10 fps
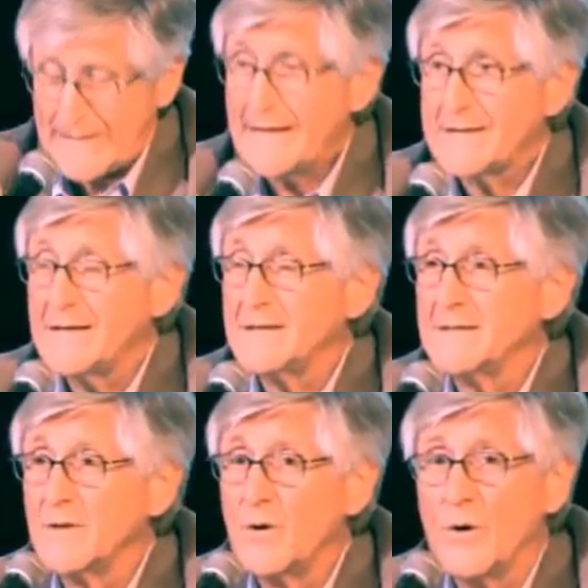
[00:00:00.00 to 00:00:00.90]
that
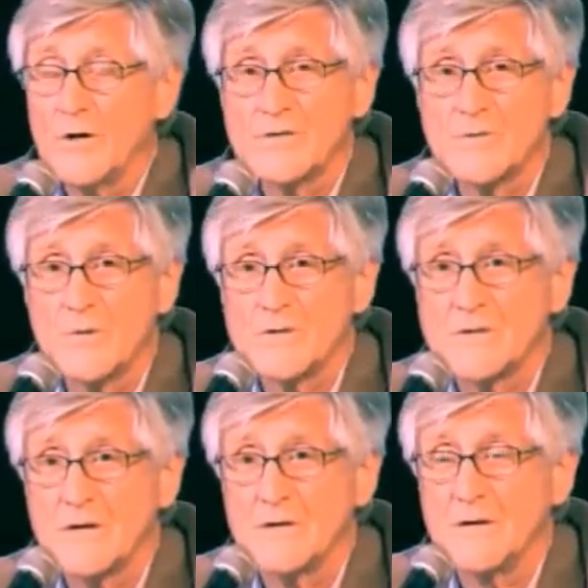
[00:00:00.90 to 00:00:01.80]
then caused was
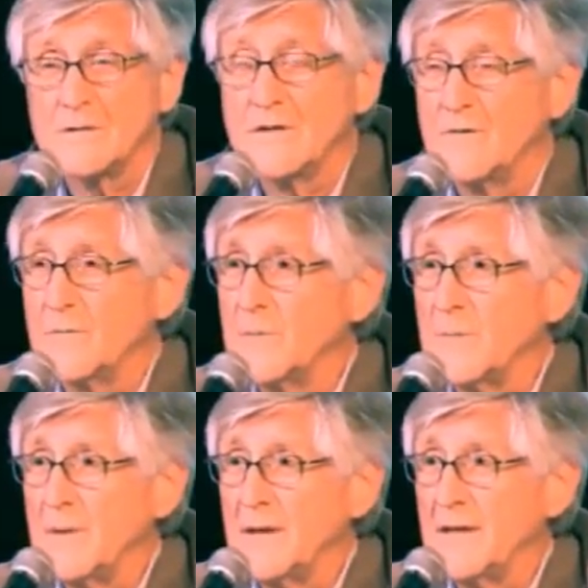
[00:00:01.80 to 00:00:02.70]
a, a,
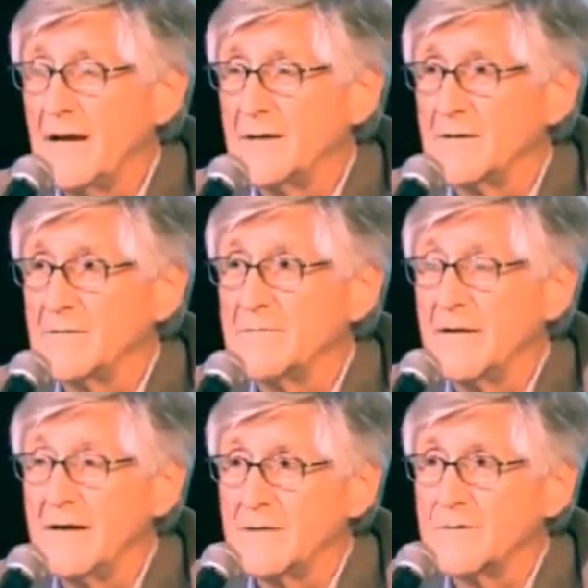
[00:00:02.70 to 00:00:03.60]
government bailout of
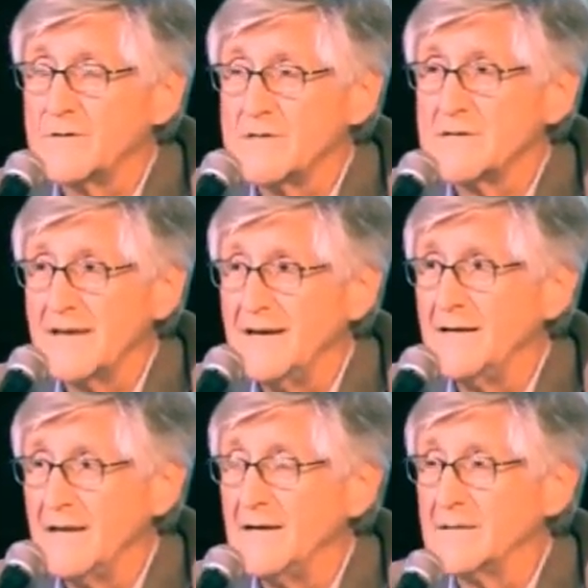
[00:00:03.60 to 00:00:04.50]
Entergy's
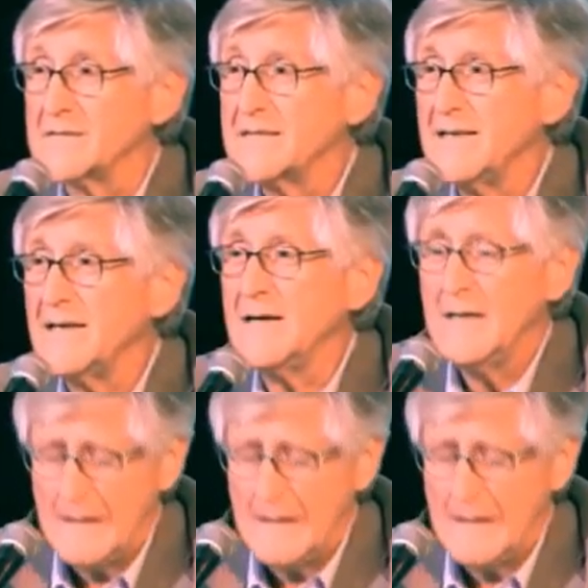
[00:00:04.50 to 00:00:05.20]
LLC,